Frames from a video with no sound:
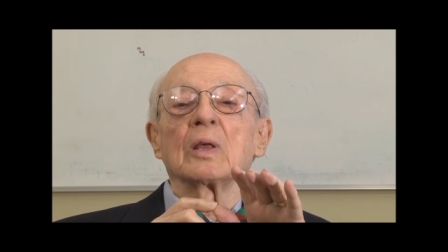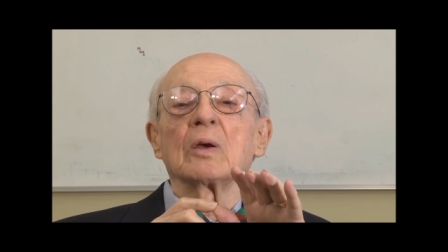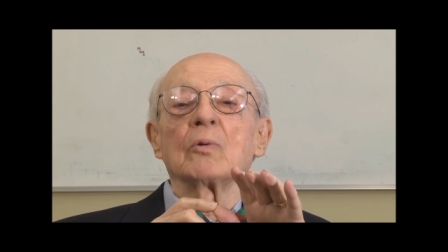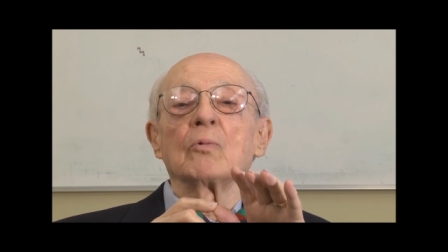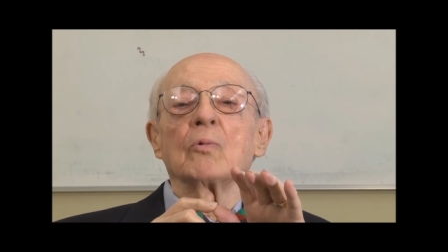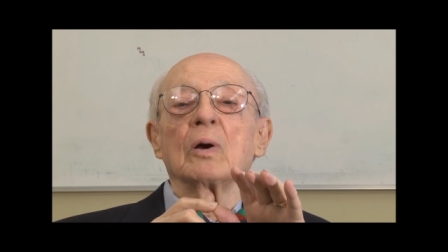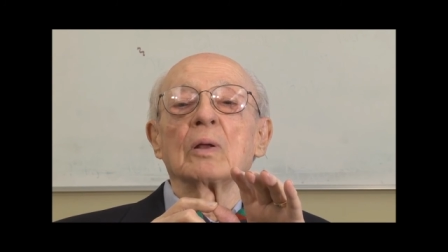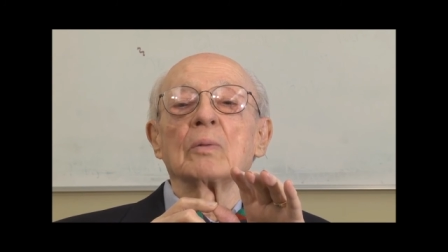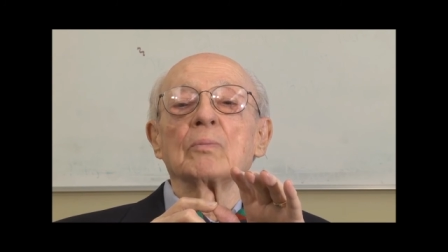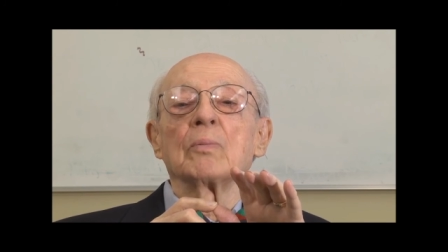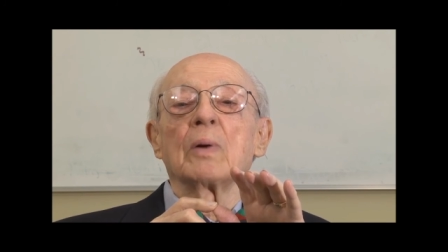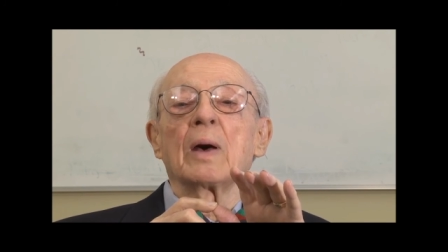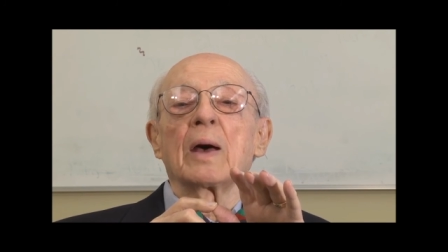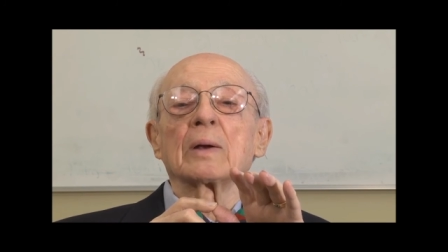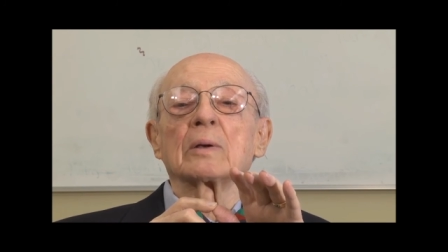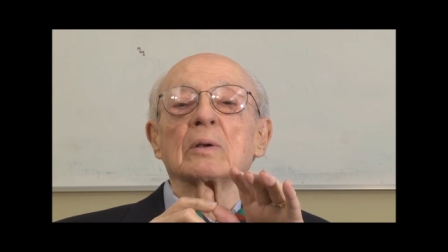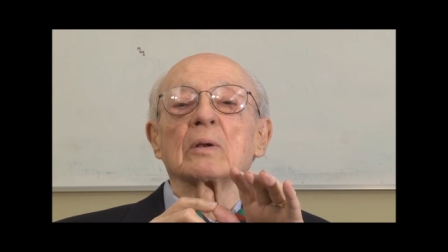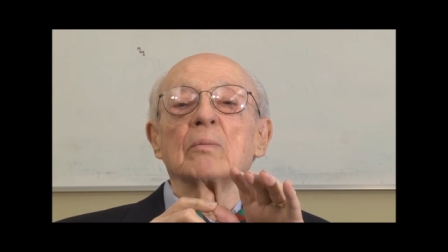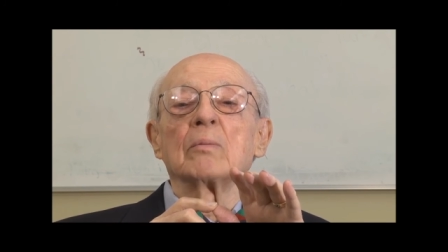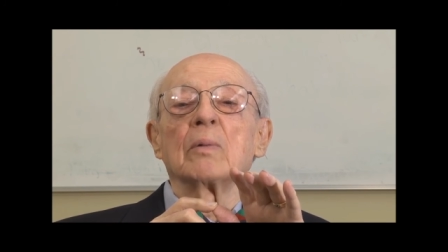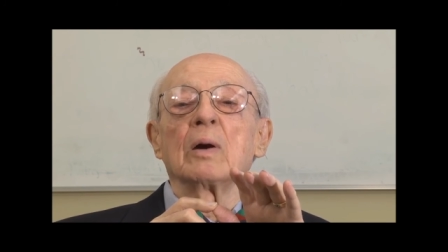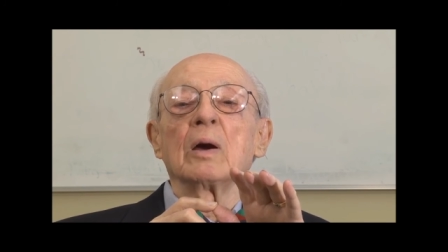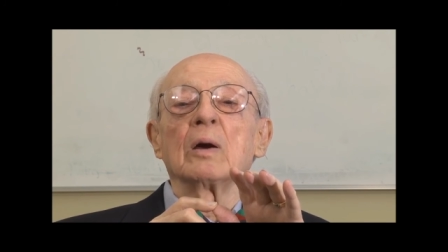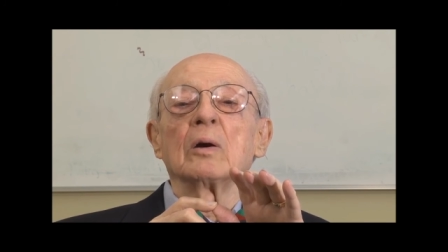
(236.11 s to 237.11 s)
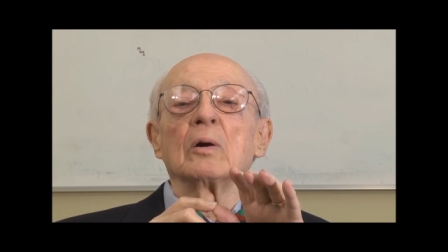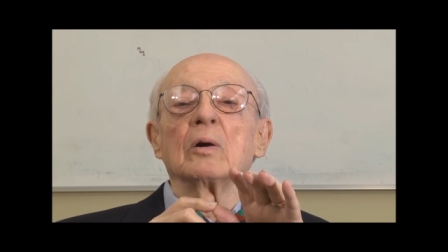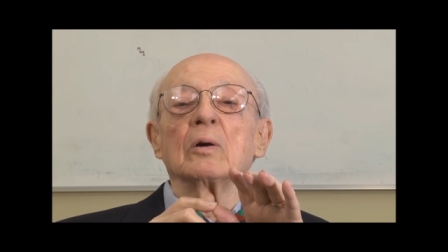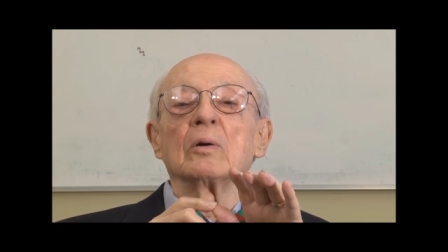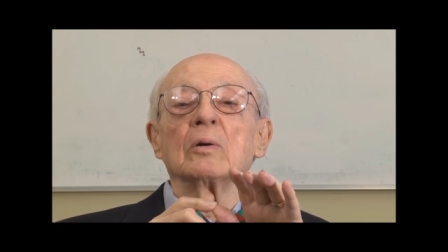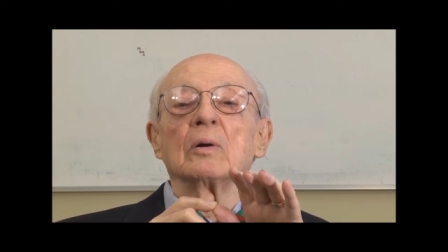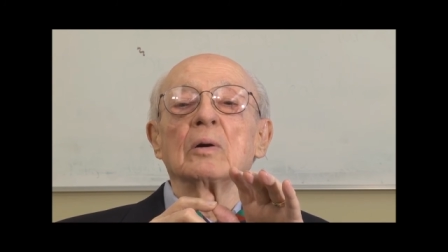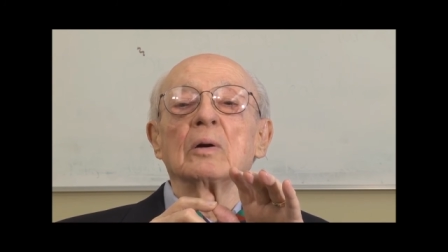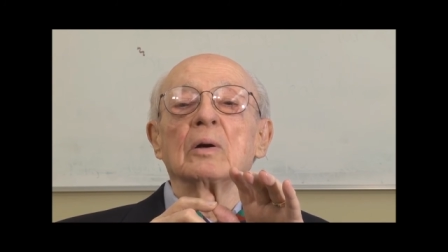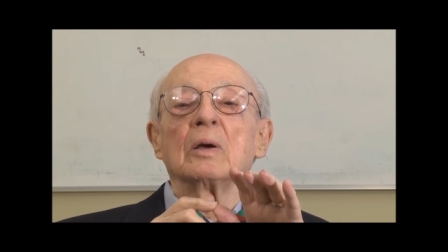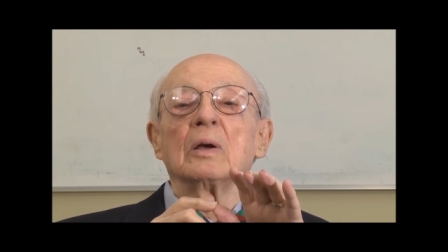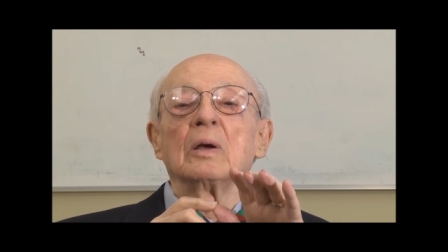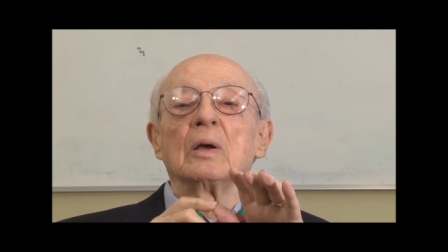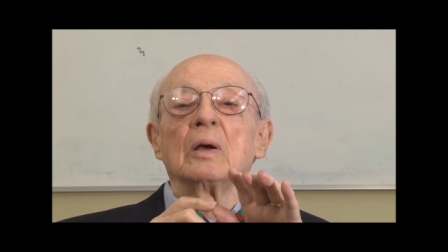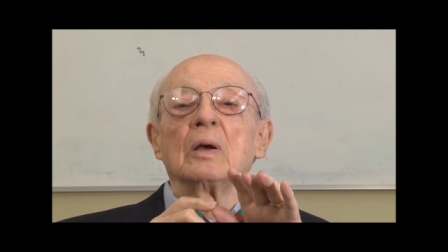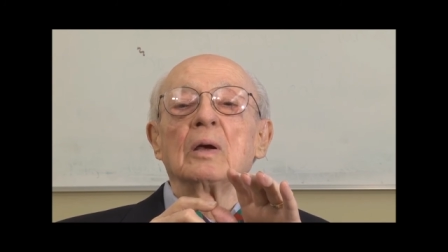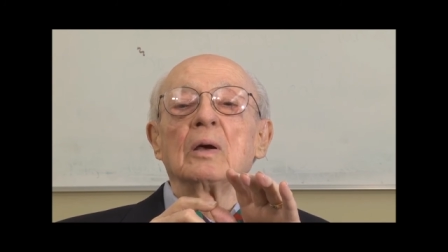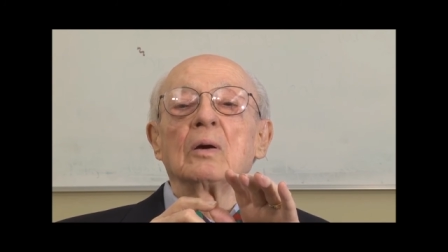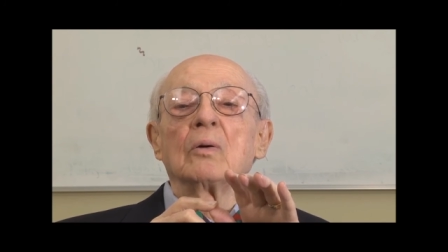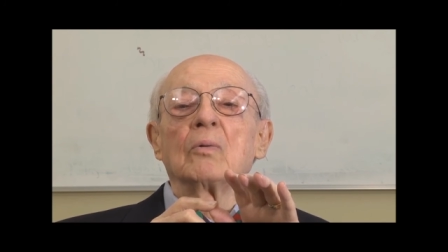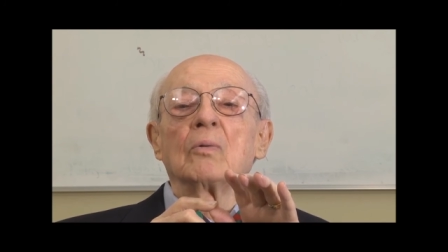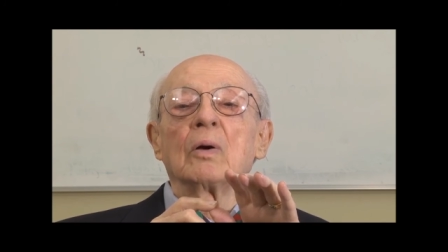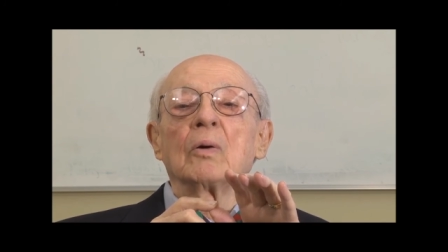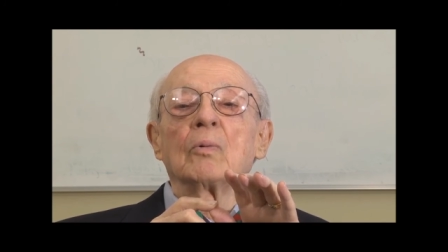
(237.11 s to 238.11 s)
they want back tomorrow.
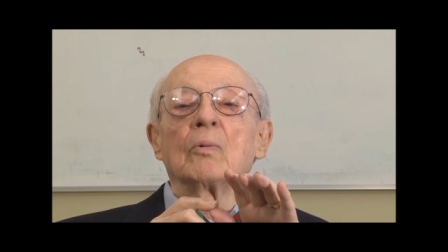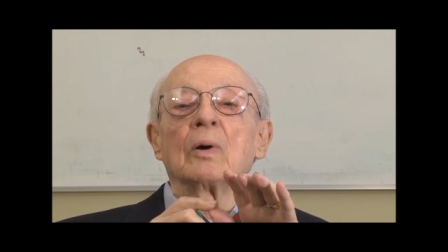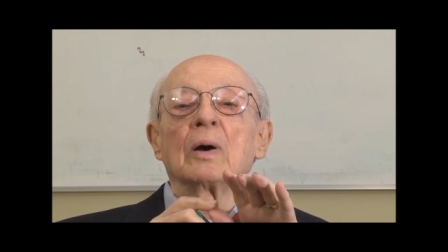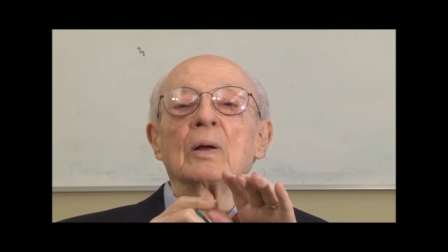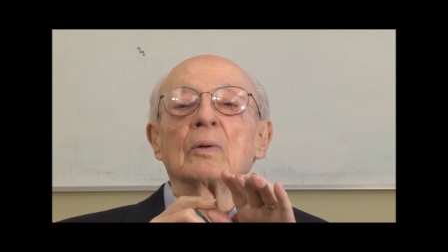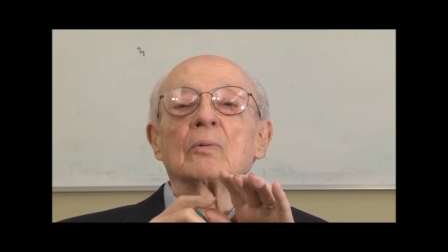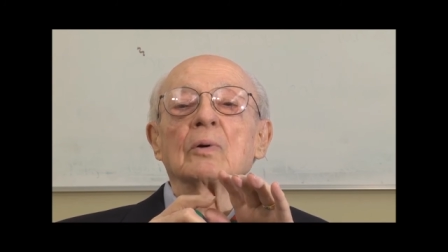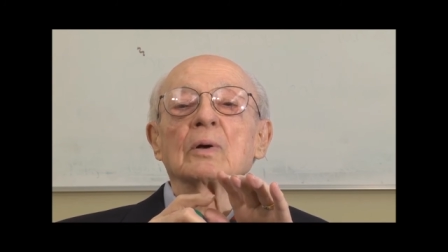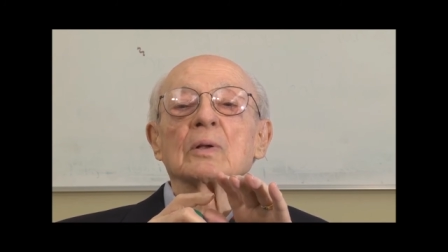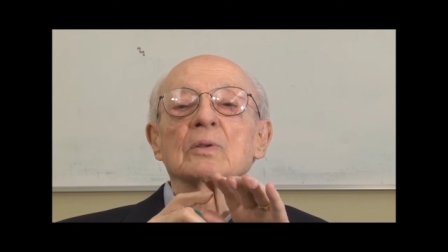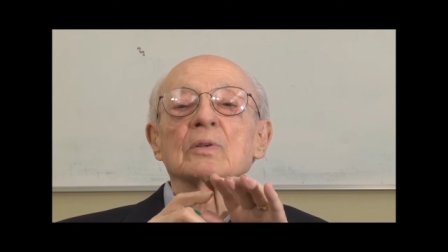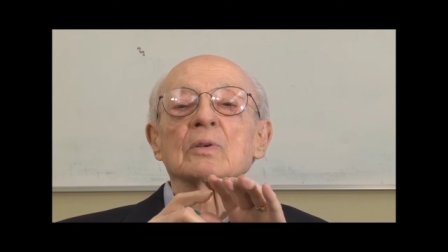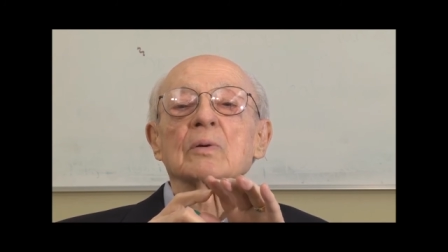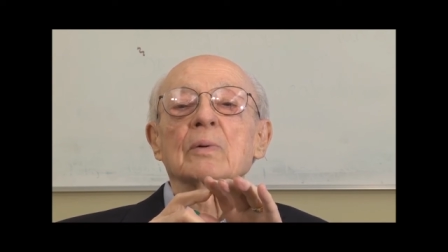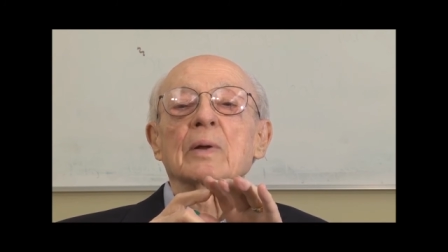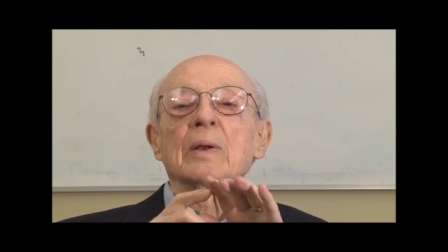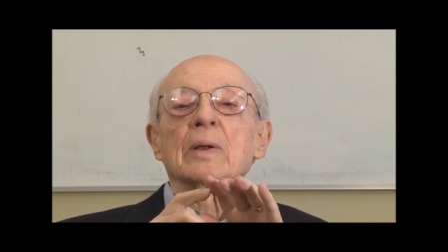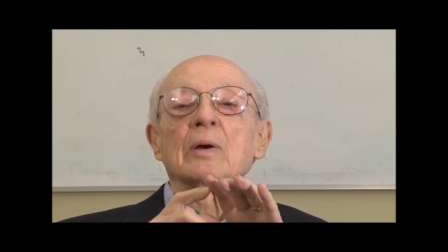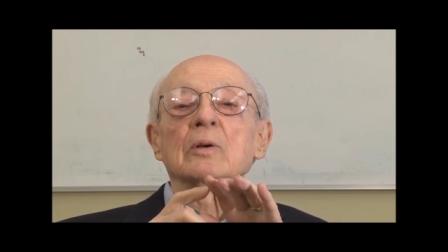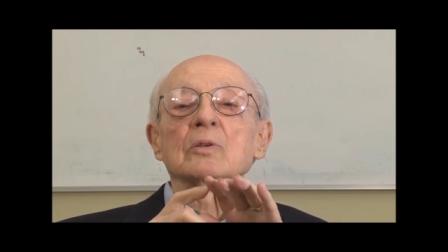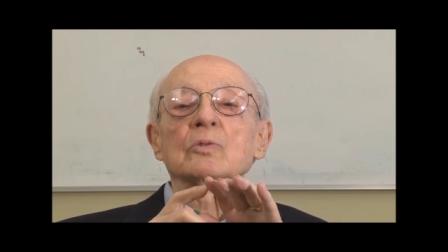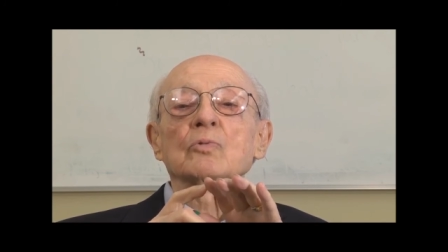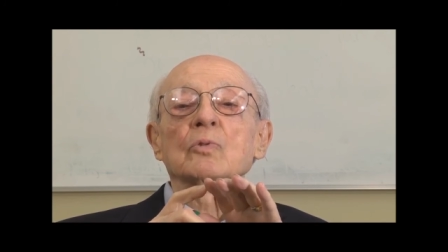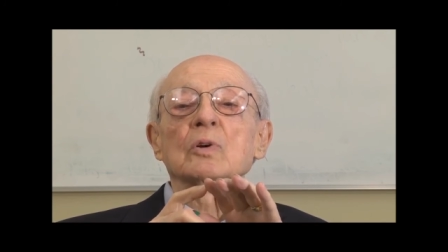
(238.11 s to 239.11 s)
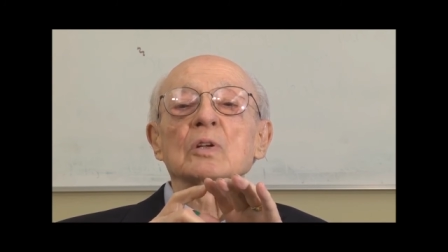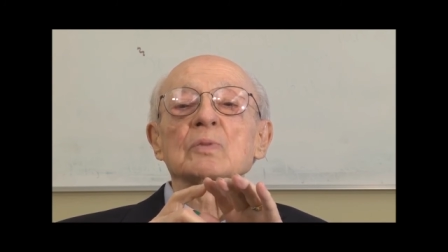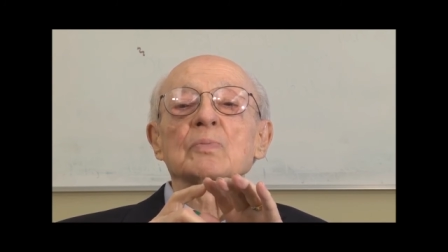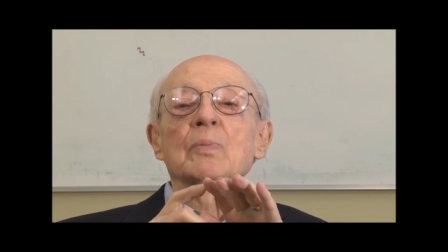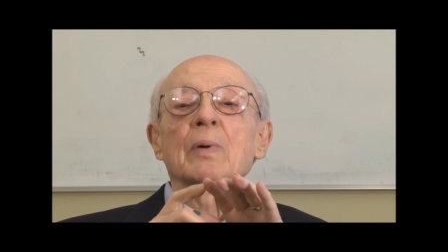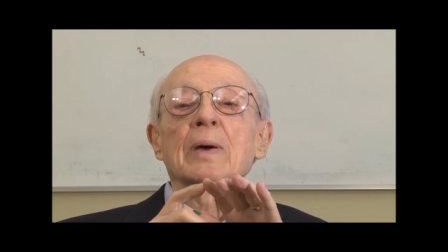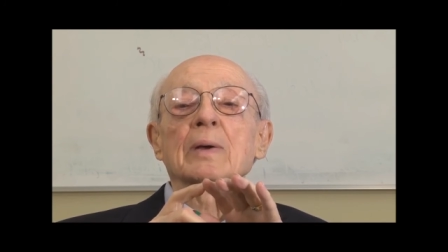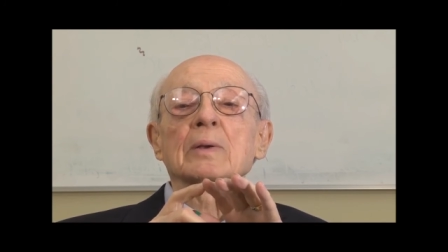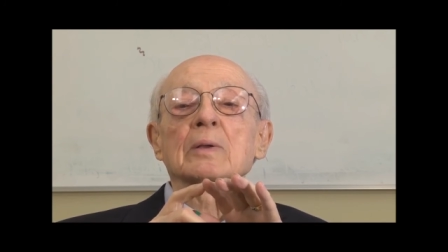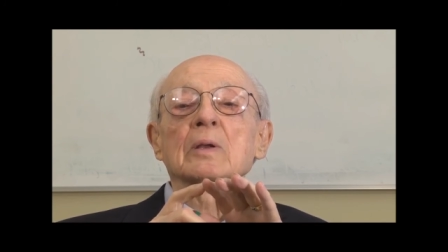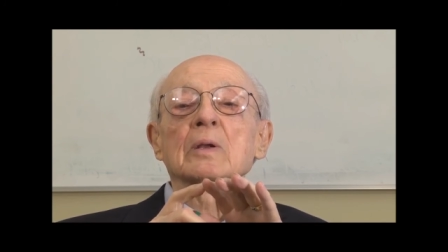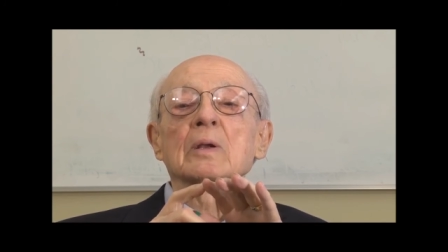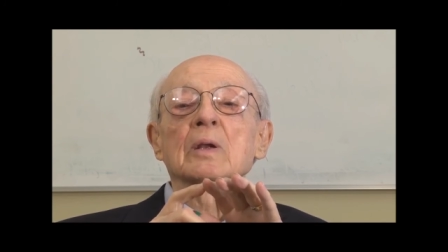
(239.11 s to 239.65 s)
We want what someone else wants back